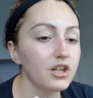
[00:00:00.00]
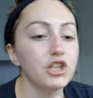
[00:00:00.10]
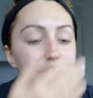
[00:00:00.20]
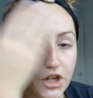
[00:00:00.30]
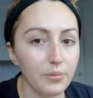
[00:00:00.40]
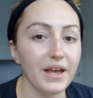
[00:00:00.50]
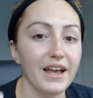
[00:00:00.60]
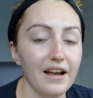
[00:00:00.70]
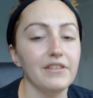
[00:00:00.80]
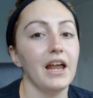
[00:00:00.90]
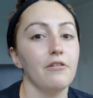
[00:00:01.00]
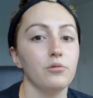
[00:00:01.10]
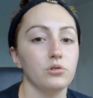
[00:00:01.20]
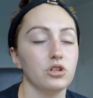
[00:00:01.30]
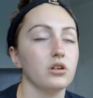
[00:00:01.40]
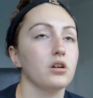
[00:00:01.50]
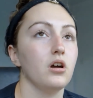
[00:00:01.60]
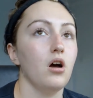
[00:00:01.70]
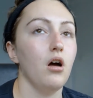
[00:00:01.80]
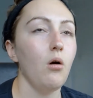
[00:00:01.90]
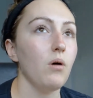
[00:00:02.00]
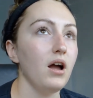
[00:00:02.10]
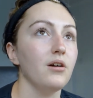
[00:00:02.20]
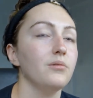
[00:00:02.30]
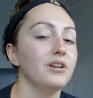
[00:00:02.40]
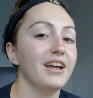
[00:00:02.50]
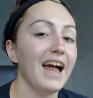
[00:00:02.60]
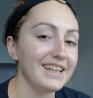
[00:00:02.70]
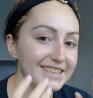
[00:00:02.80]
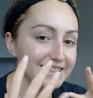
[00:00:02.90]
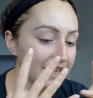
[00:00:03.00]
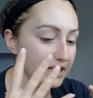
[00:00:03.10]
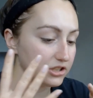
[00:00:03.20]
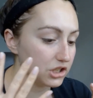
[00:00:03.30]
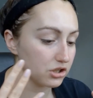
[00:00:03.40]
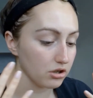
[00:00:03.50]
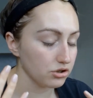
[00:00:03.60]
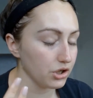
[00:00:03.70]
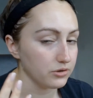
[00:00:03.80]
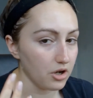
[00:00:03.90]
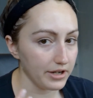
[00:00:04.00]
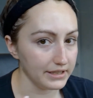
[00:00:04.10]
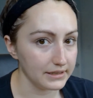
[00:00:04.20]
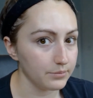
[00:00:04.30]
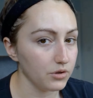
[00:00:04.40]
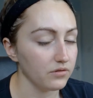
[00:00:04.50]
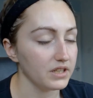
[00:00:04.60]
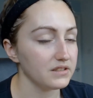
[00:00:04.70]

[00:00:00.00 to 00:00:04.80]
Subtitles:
you do it and then afterwards you're like, oh wow, and your skin just goes so tight and smooth.